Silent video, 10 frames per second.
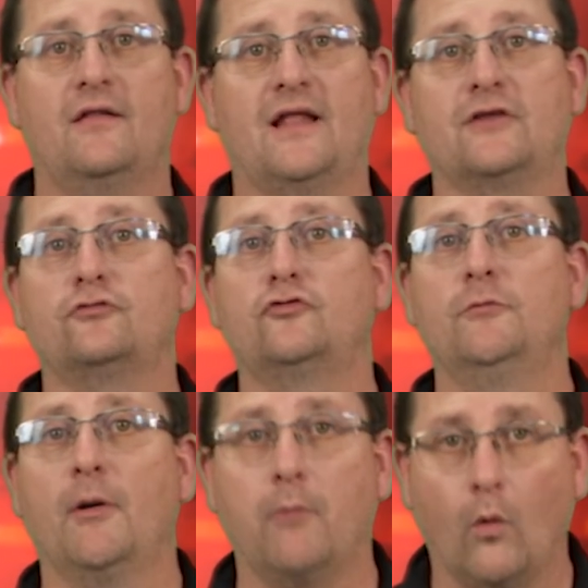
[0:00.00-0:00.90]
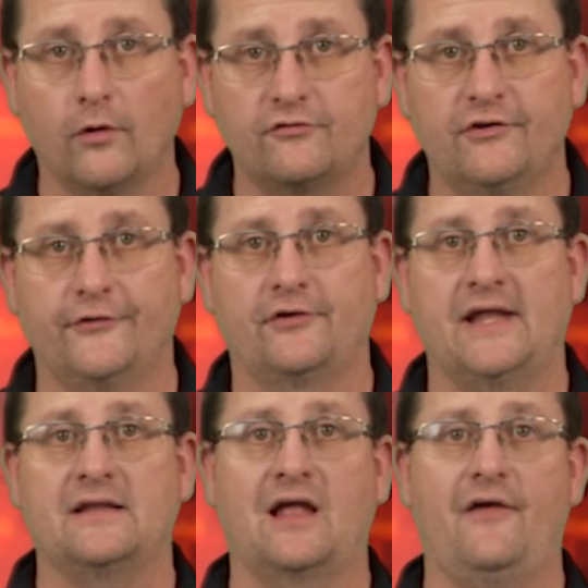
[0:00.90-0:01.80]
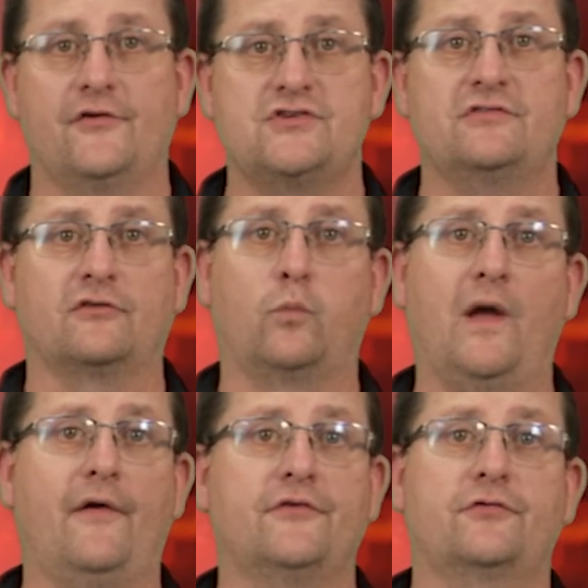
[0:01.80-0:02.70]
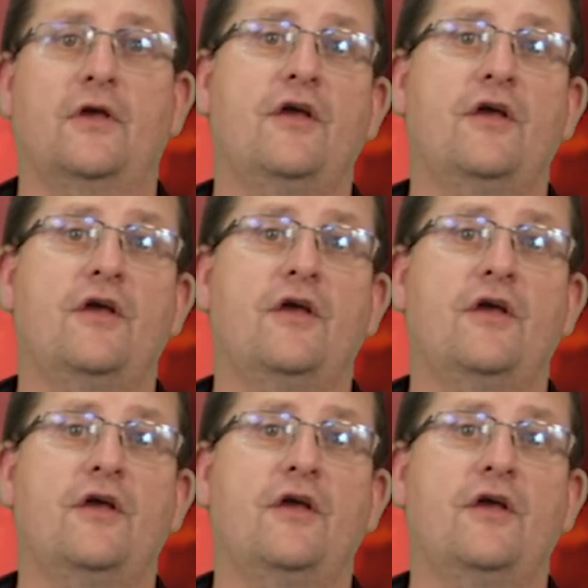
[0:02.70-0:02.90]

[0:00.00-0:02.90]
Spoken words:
like Sumabore cylinder technologies, as well as